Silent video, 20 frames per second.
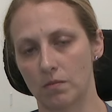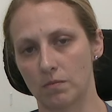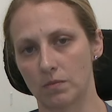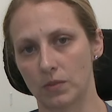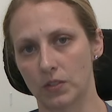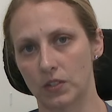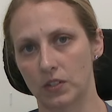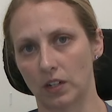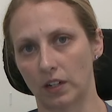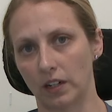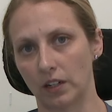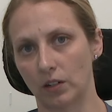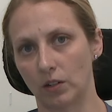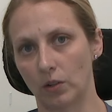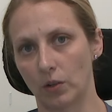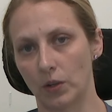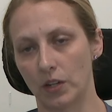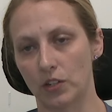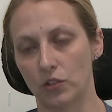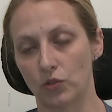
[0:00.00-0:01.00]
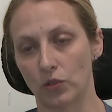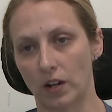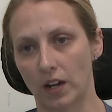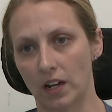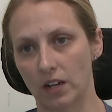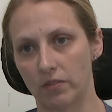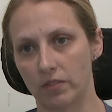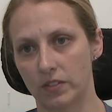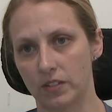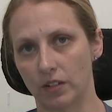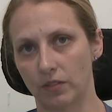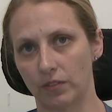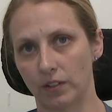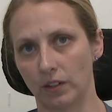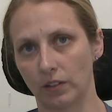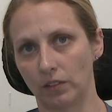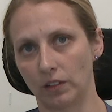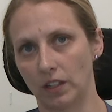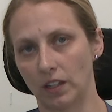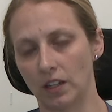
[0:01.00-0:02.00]
style, it drives
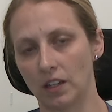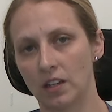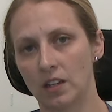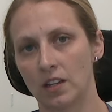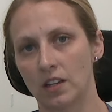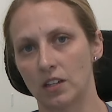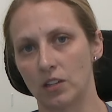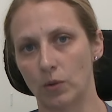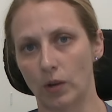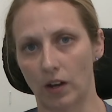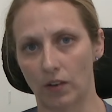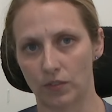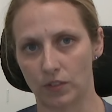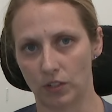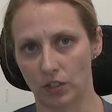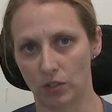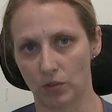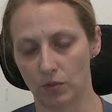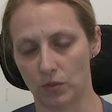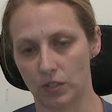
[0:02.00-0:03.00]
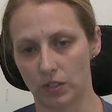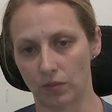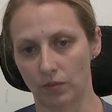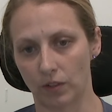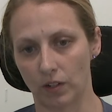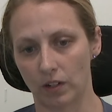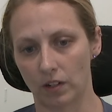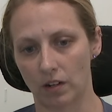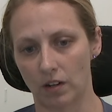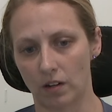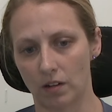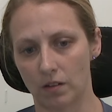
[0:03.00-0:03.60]
differently, you have to use different